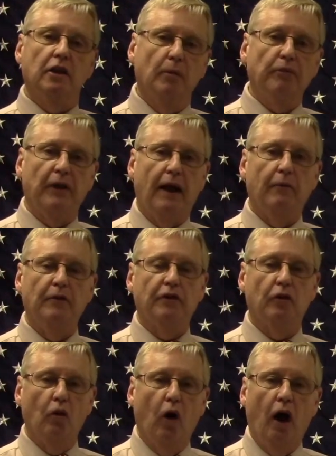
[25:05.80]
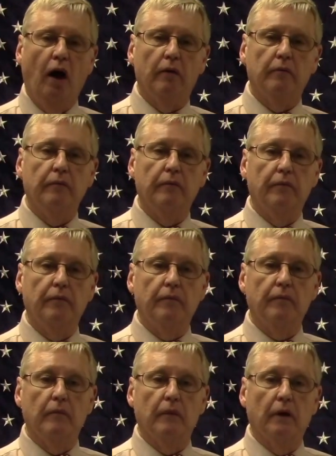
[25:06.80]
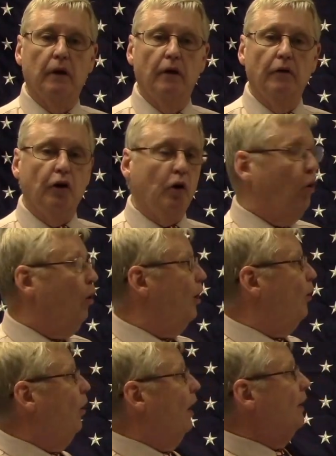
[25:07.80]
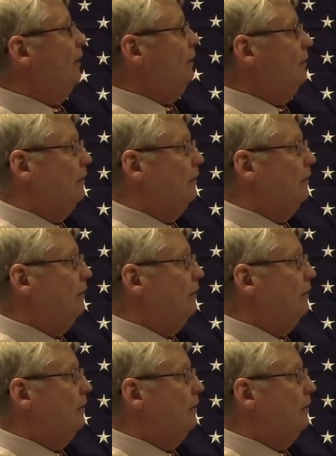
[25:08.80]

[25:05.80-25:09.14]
comply with the law. The court order